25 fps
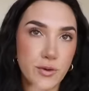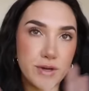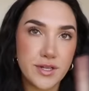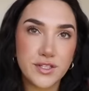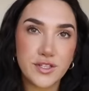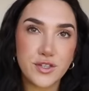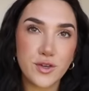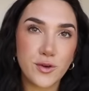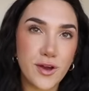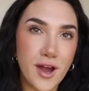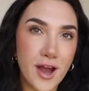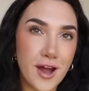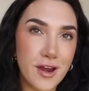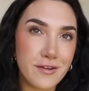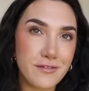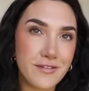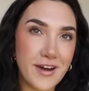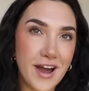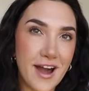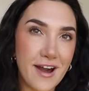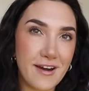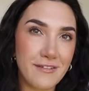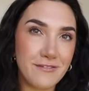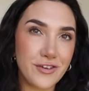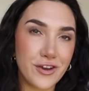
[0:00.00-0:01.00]
once you kind of
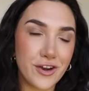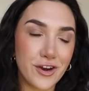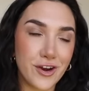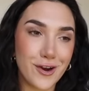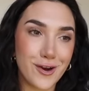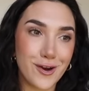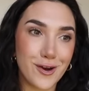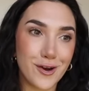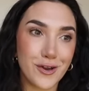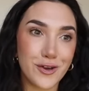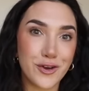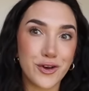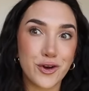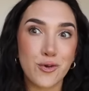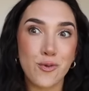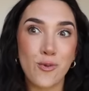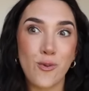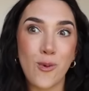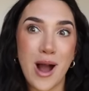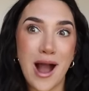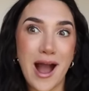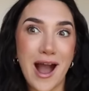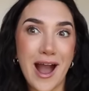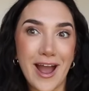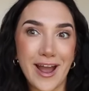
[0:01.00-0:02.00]
have your your
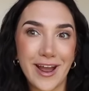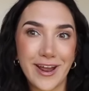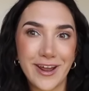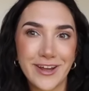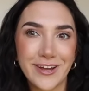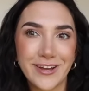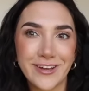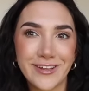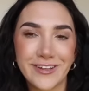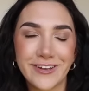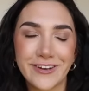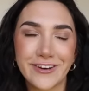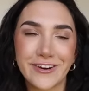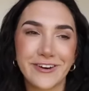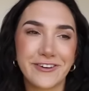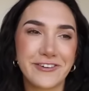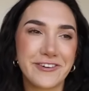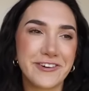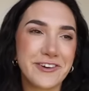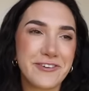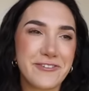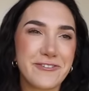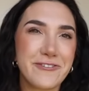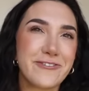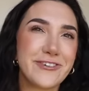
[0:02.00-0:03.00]
why,
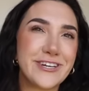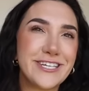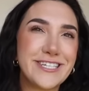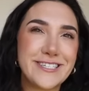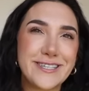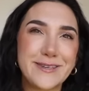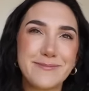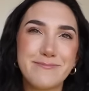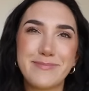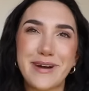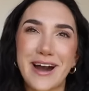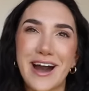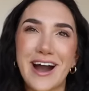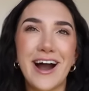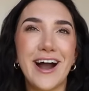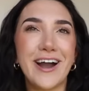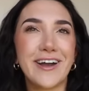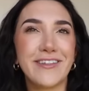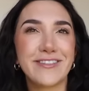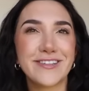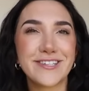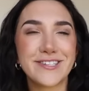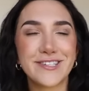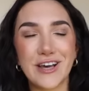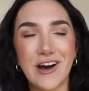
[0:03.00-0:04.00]
your, your reason
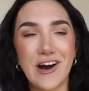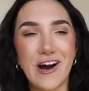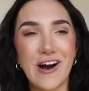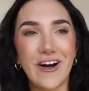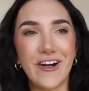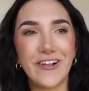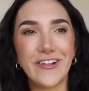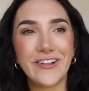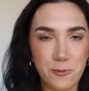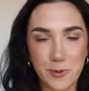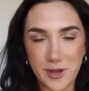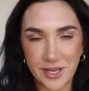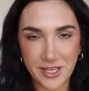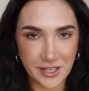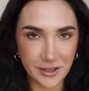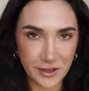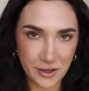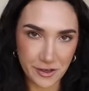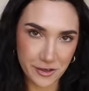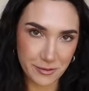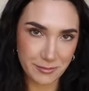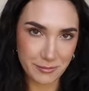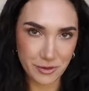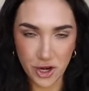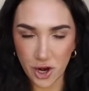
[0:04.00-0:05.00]
behind this all, we
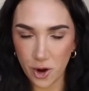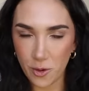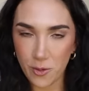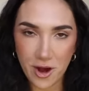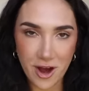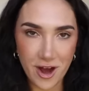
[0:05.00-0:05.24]
can go